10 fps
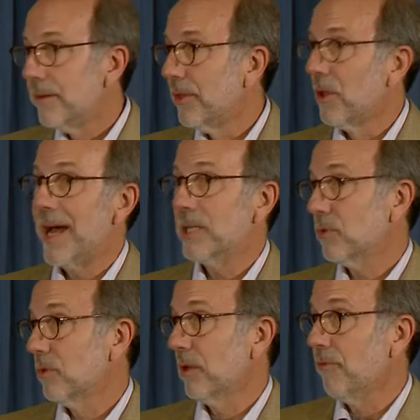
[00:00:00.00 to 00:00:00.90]
the
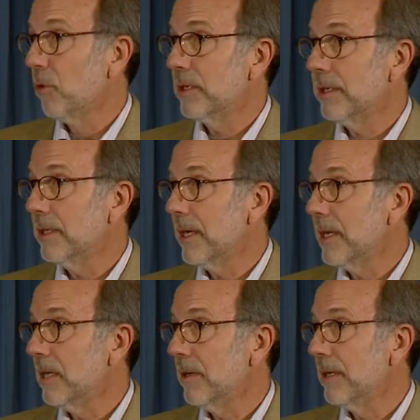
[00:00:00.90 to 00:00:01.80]
last really
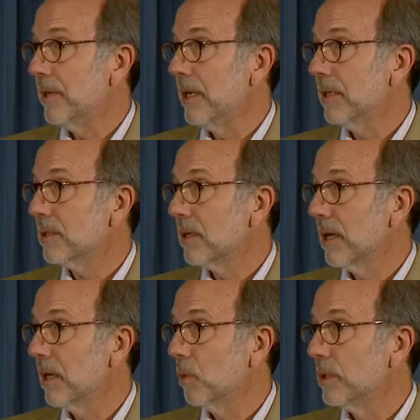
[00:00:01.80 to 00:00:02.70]
14-day EBA
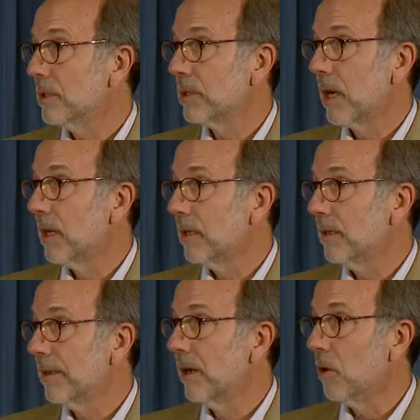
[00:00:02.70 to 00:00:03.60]
study was done,
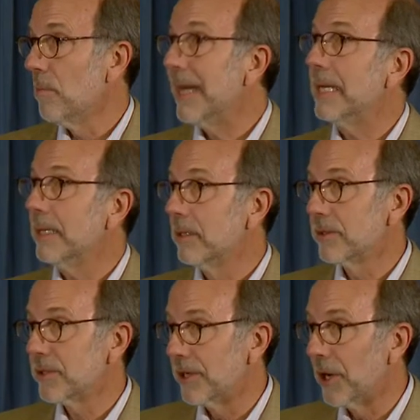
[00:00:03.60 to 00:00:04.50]
many
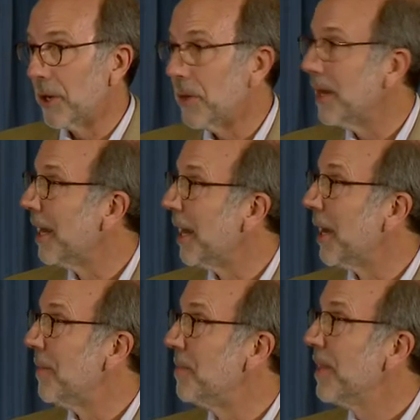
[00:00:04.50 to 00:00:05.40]
years
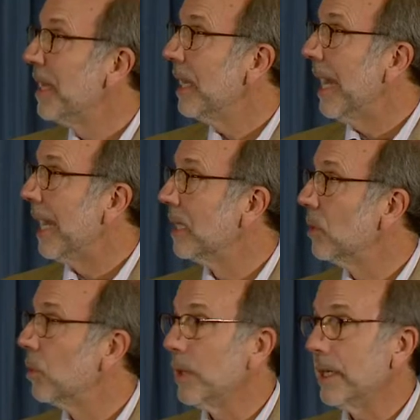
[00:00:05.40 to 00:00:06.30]
ago,
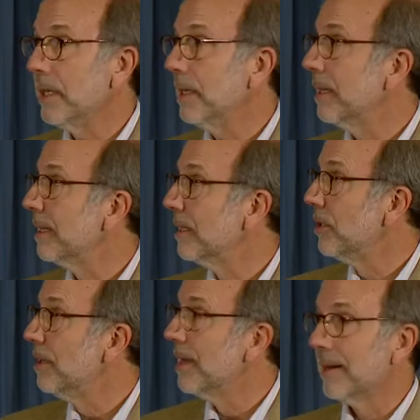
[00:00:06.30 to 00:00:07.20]
and we
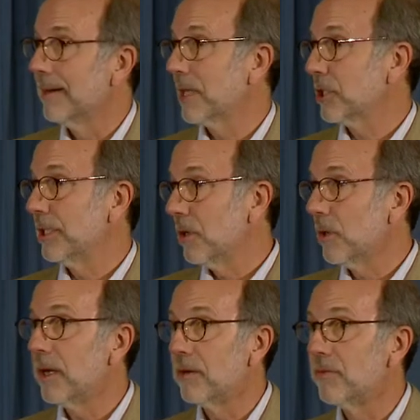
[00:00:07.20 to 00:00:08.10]
actually
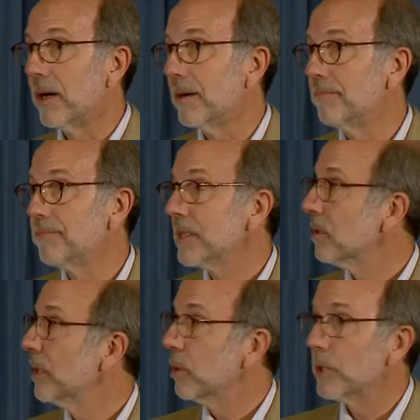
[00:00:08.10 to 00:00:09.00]
don't have
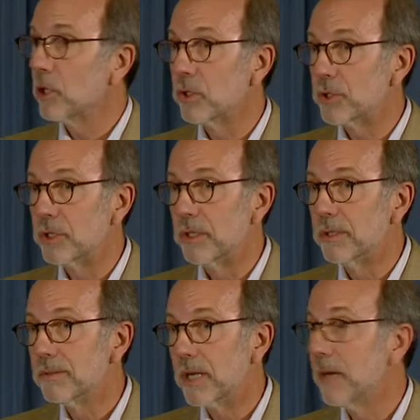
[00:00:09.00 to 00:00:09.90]
liquid
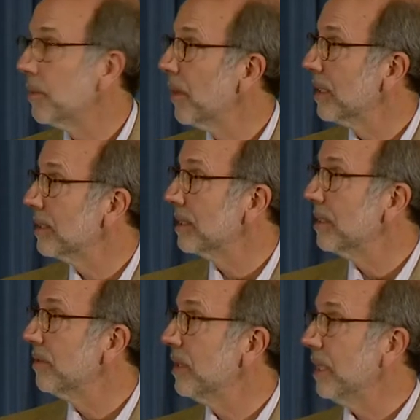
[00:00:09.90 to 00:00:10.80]
culture time to
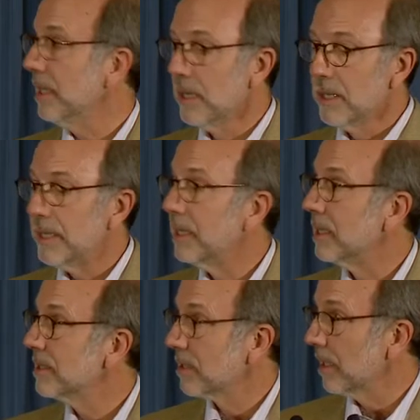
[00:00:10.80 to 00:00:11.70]
positivity in
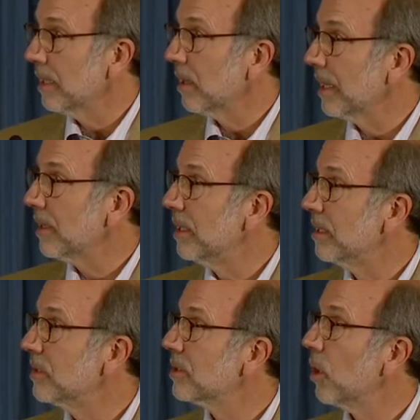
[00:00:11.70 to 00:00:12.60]
a study like
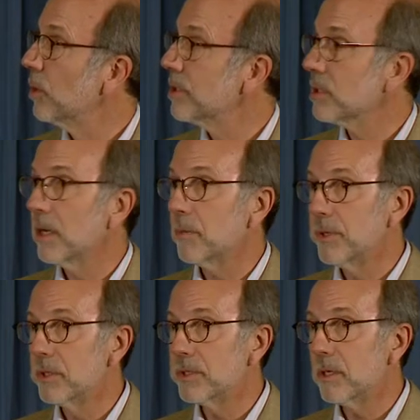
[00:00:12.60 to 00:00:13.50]
this. So we're studying
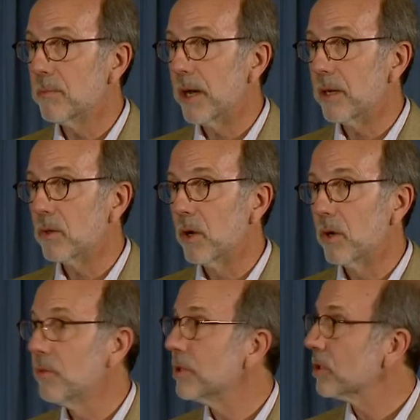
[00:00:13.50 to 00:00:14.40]
pyrazinamide
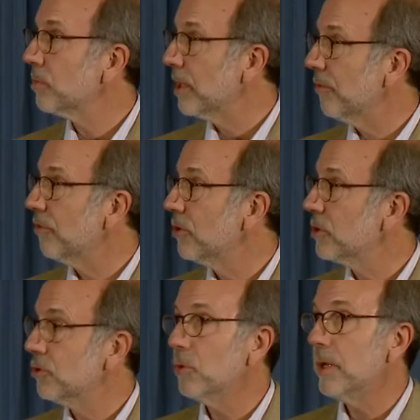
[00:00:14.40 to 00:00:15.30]
alone. This will be the
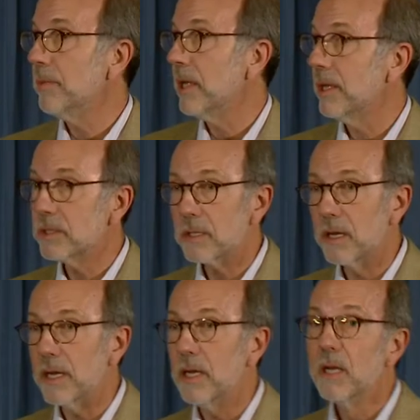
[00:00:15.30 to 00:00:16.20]
first true EBA
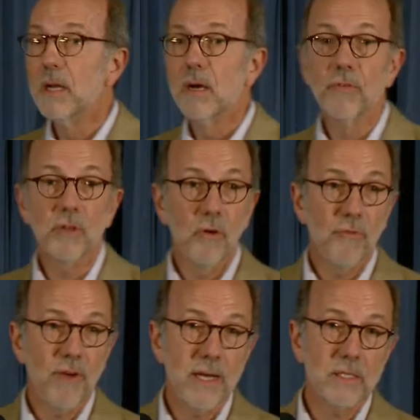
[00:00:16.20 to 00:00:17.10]
study of
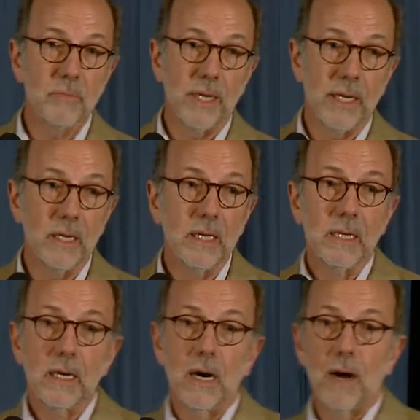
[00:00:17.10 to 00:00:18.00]
clofazimine.
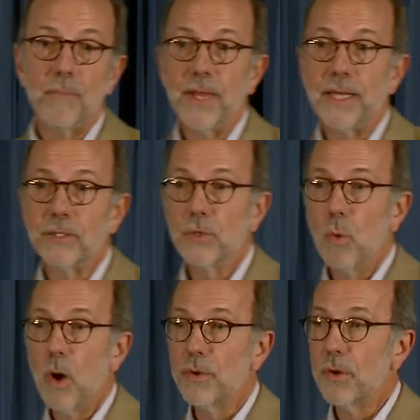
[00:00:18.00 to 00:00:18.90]
As
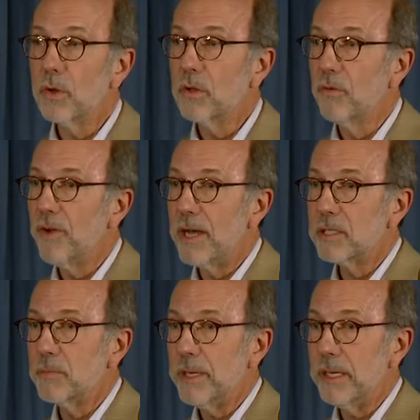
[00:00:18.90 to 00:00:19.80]
you all know,
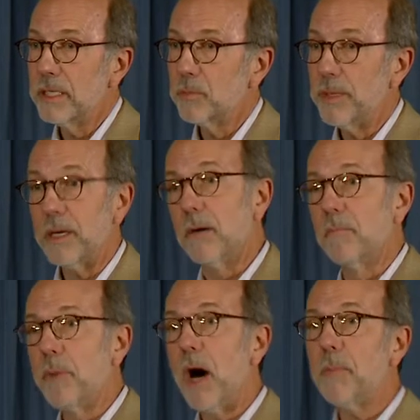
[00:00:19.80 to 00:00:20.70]
clofazimine has become
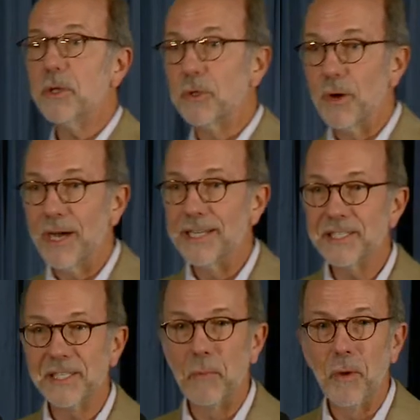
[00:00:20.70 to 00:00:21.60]
popularized
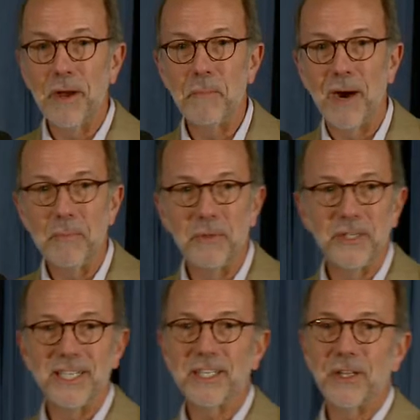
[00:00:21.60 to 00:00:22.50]
somewhat by
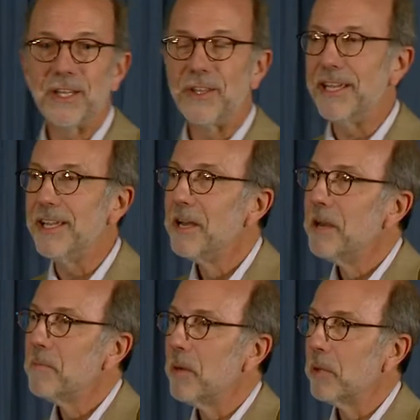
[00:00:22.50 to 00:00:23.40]
particularly the
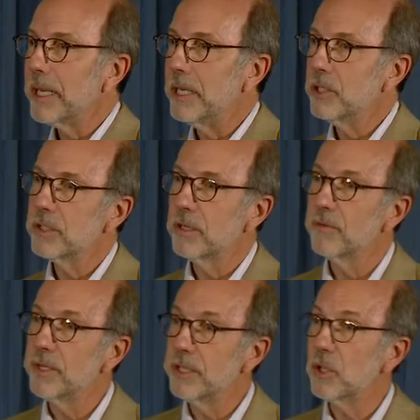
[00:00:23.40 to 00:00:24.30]
publication
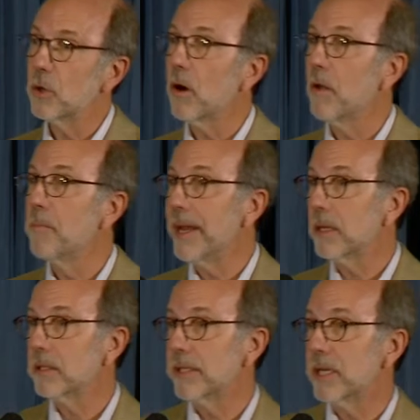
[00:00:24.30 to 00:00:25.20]
of the so-called
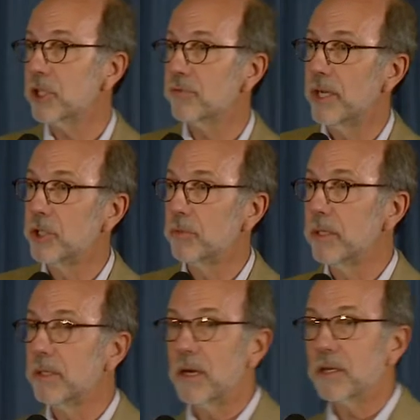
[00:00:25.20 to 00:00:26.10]
Bangladesh
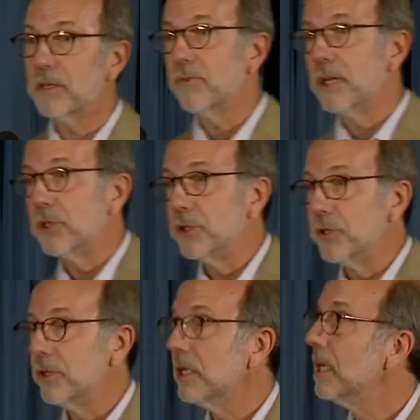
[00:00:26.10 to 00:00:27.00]
regimen, Dr. Van
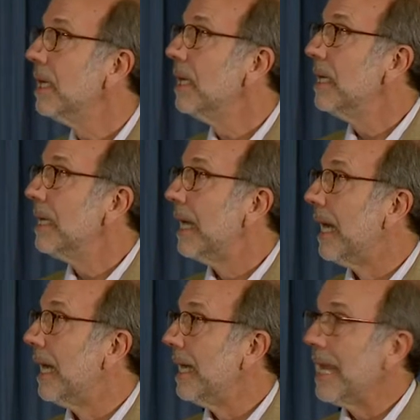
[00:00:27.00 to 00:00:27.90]
Doon.
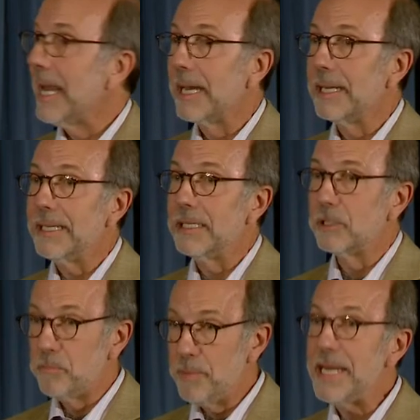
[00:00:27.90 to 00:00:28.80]
and is
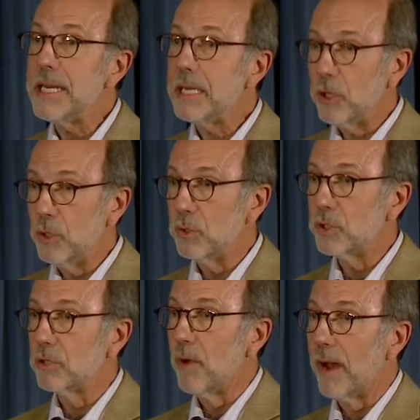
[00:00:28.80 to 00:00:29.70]
being
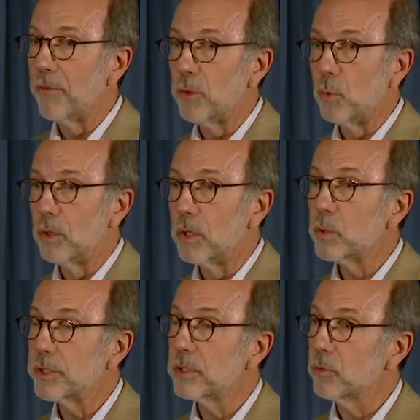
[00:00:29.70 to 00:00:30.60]
used around the world
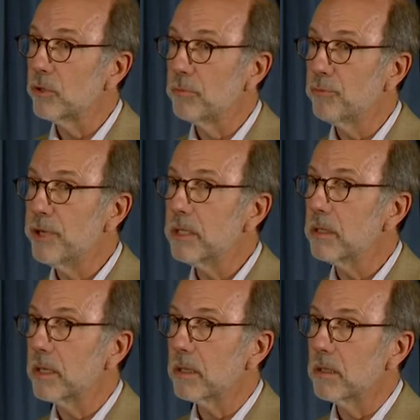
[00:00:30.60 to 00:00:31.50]
with some good
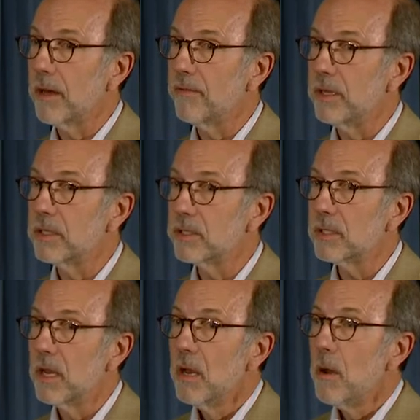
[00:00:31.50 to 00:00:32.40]
preclinical evidence.
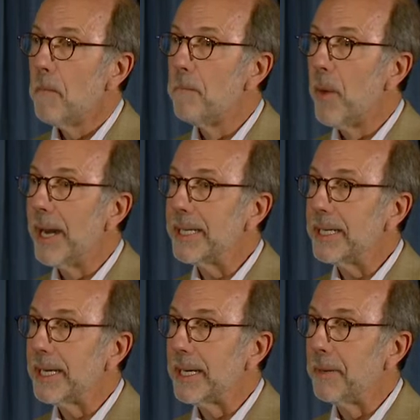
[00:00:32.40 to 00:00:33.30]
But
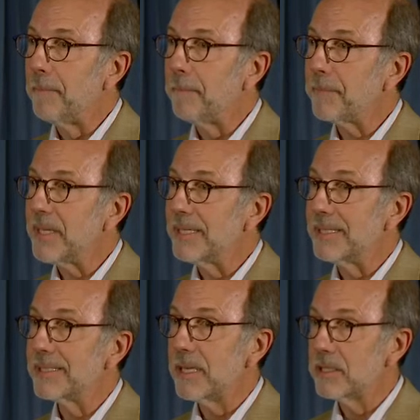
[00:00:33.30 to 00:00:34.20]
in
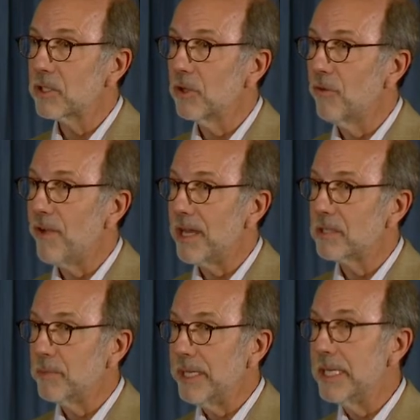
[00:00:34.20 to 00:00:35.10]
a sense,
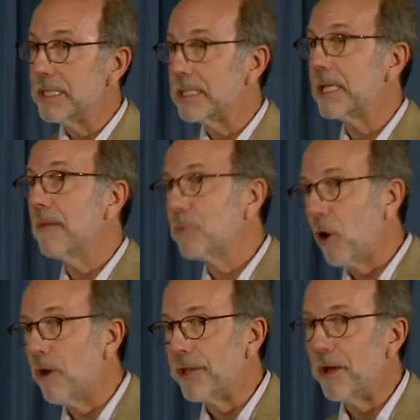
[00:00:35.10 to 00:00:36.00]
clofazimine has skipped
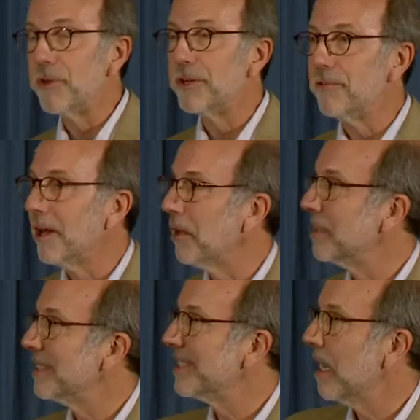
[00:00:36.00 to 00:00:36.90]
all the other
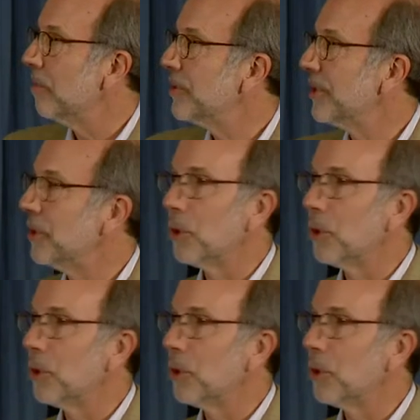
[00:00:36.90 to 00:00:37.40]
development steps that